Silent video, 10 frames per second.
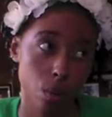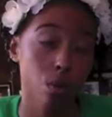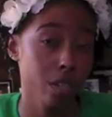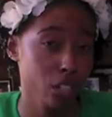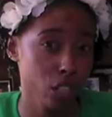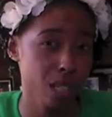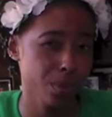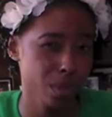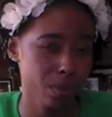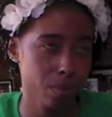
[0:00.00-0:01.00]
well, originally
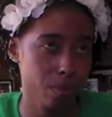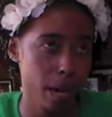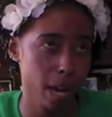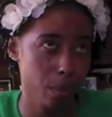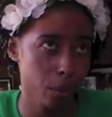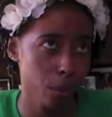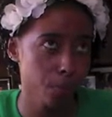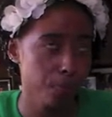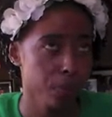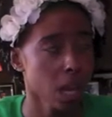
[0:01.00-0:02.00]
it was
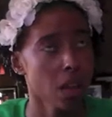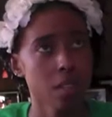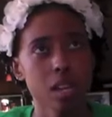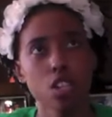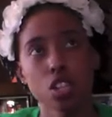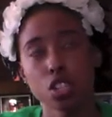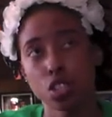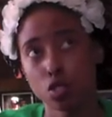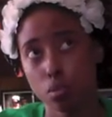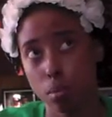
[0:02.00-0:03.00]
April and then I changed
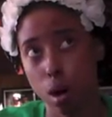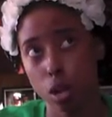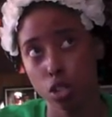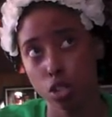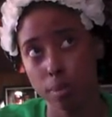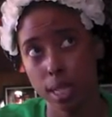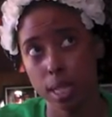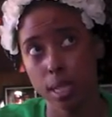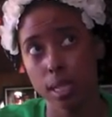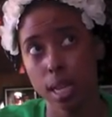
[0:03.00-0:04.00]
it to March
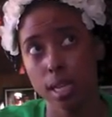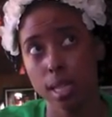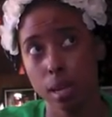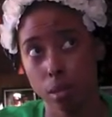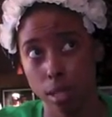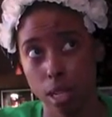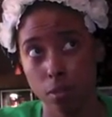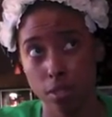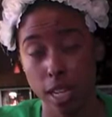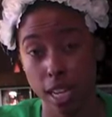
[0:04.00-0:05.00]
because I decided I was going to take
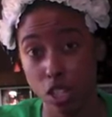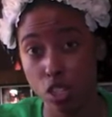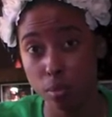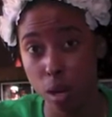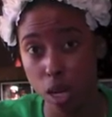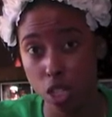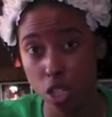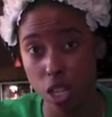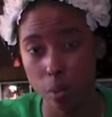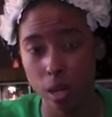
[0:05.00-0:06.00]
off an inch in
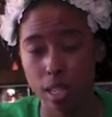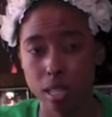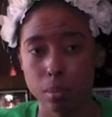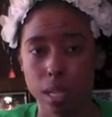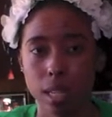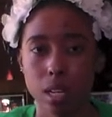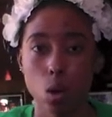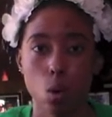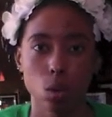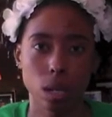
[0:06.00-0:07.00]
March and I wanted it to be like
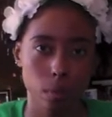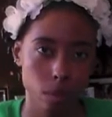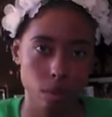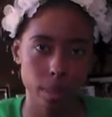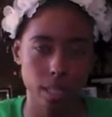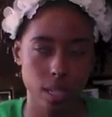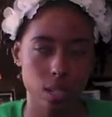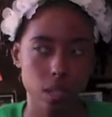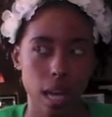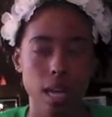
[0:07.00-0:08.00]
a whole lumber because I
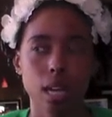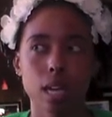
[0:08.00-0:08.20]
know that